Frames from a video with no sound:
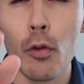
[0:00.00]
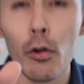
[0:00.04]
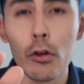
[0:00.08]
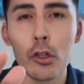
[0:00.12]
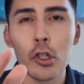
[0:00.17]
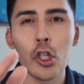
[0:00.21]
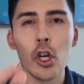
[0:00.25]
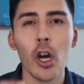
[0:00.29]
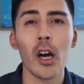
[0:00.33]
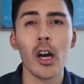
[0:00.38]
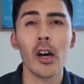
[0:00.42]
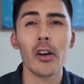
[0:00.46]
If
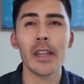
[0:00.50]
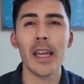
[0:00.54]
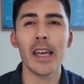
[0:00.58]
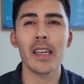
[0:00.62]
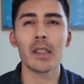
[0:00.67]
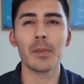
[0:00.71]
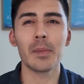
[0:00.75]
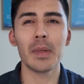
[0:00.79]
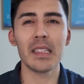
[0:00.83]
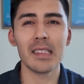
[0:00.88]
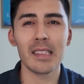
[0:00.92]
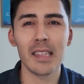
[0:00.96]
your child
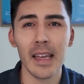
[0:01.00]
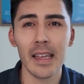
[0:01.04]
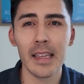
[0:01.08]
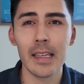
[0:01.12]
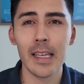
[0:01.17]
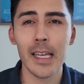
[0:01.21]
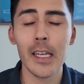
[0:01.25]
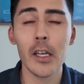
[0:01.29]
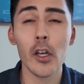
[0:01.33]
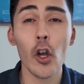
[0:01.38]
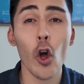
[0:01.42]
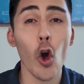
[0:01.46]
has been
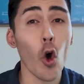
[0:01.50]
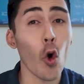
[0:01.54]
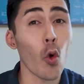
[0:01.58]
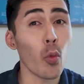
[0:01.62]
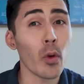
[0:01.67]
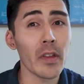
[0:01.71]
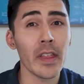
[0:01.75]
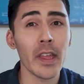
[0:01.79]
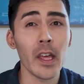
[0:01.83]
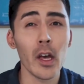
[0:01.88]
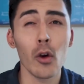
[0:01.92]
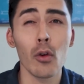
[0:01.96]
taken or
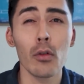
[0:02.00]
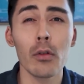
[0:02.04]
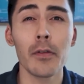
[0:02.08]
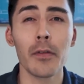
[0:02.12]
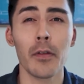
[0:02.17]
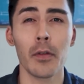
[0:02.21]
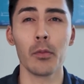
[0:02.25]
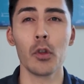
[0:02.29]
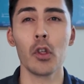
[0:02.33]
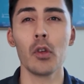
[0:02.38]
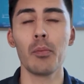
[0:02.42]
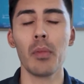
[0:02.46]
withheld
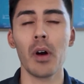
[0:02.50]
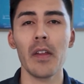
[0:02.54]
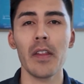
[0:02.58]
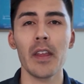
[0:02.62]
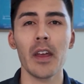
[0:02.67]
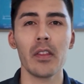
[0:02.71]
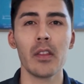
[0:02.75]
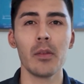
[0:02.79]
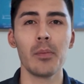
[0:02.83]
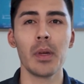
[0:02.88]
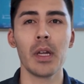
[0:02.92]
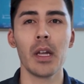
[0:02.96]
from you by
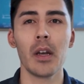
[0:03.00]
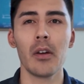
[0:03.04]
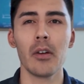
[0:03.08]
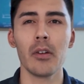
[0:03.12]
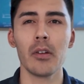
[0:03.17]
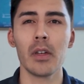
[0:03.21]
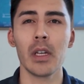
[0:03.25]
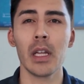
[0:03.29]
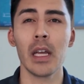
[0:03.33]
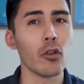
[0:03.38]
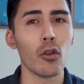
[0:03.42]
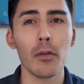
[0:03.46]
the other
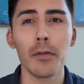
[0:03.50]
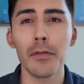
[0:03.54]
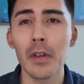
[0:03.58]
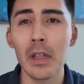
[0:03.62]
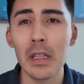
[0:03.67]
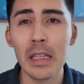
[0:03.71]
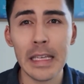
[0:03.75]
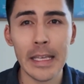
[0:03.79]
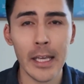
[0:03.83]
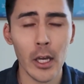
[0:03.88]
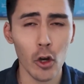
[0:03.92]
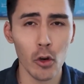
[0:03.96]
parent and you're
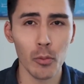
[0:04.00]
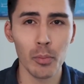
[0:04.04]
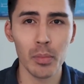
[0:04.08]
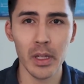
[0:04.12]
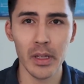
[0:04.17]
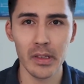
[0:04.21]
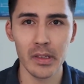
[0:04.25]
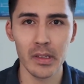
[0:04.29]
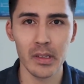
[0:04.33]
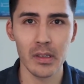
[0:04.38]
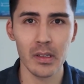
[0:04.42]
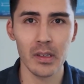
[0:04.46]
feeling
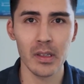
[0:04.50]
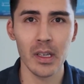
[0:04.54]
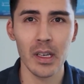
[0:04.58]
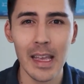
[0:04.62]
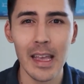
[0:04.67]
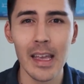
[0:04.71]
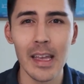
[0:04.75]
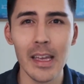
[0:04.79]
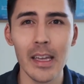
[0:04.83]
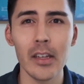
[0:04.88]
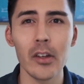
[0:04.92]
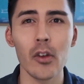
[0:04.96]
helpless,
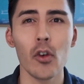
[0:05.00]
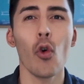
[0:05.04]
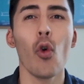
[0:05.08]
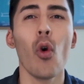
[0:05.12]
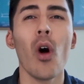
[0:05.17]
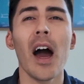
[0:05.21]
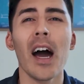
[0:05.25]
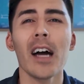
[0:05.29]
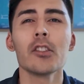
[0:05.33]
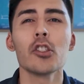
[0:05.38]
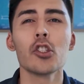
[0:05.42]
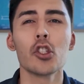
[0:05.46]
scared,
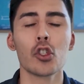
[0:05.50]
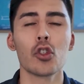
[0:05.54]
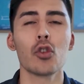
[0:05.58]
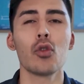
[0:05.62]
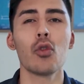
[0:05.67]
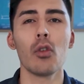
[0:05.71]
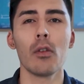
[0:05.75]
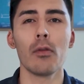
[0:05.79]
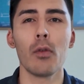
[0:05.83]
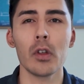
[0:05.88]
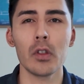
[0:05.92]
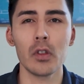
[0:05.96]
or
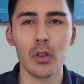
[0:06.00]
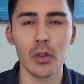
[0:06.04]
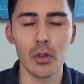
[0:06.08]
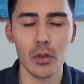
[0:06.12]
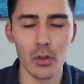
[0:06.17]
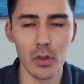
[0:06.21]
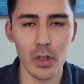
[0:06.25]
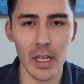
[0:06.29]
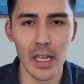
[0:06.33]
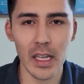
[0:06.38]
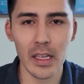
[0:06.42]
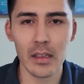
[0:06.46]
unsure of what to
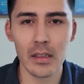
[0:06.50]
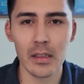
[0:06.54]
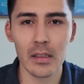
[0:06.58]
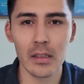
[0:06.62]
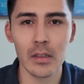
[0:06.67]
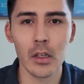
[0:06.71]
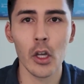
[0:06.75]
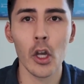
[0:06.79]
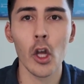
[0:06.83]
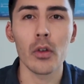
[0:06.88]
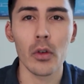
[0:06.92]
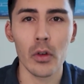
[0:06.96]
do
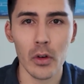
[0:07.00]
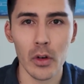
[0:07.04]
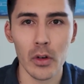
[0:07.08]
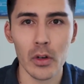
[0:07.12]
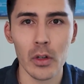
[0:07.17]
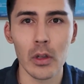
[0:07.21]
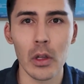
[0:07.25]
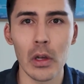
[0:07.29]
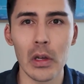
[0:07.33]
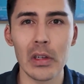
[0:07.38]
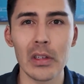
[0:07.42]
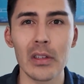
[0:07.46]
next, you're
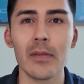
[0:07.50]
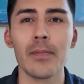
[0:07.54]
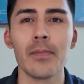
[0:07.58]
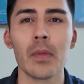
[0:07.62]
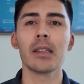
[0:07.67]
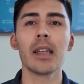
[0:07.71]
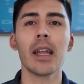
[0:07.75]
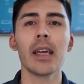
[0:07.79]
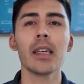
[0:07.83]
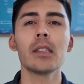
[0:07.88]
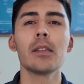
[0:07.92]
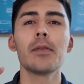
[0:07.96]
not alone.
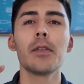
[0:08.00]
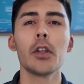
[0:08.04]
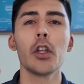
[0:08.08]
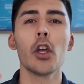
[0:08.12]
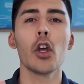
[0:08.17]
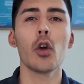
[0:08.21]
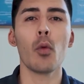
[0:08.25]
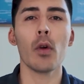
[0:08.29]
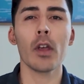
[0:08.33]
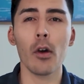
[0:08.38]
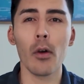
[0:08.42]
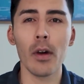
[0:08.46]
In today's
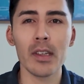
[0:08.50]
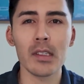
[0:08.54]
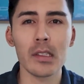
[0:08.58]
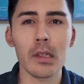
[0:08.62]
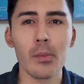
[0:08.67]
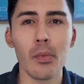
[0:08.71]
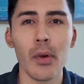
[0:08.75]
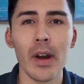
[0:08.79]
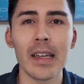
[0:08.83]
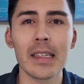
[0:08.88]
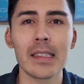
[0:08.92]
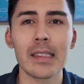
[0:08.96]
video, we're going
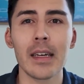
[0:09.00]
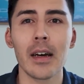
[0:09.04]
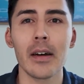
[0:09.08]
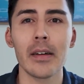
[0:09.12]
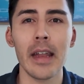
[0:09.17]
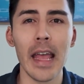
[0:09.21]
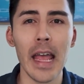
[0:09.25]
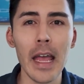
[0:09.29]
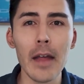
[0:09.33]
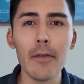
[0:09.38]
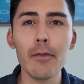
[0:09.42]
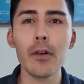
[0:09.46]
to break
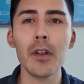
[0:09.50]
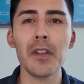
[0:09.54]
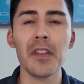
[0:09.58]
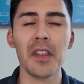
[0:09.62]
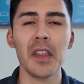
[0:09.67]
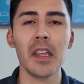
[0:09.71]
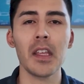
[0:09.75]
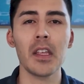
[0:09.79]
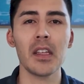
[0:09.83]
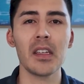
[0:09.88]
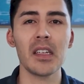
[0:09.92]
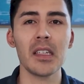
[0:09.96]
down
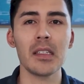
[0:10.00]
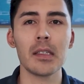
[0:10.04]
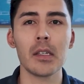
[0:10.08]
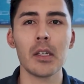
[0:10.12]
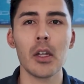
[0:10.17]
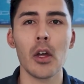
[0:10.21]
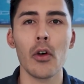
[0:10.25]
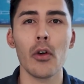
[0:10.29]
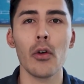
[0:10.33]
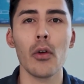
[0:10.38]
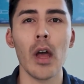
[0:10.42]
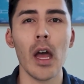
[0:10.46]
everything you need
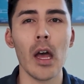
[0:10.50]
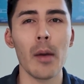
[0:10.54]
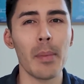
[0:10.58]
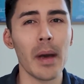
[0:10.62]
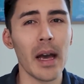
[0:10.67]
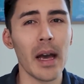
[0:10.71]
to know